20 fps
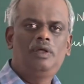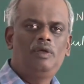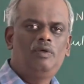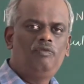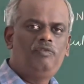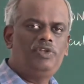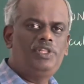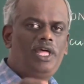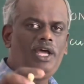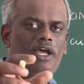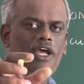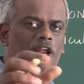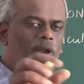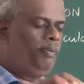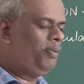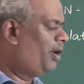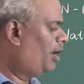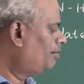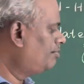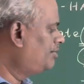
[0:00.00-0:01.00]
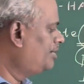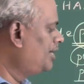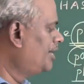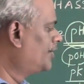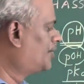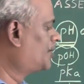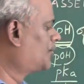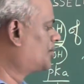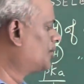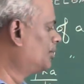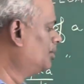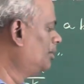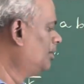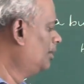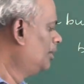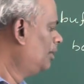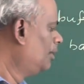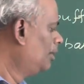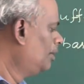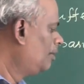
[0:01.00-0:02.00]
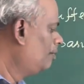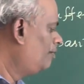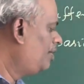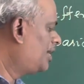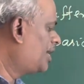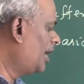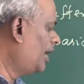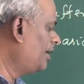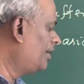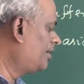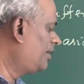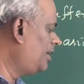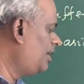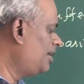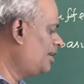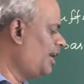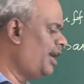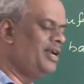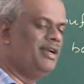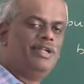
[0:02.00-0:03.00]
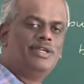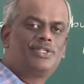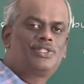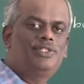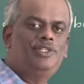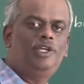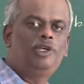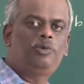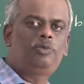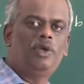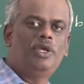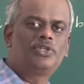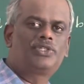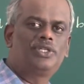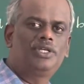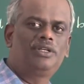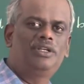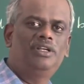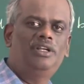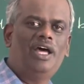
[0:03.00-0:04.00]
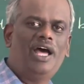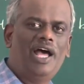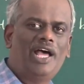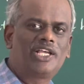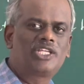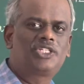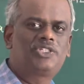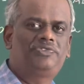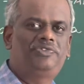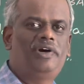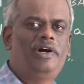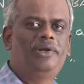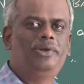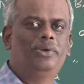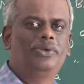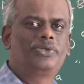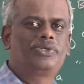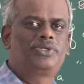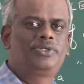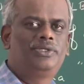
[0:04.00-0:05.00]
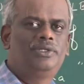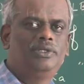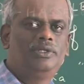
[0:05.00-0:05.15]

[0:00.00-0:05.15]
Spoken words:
With the help of these two, we can rewrite this equation as follows.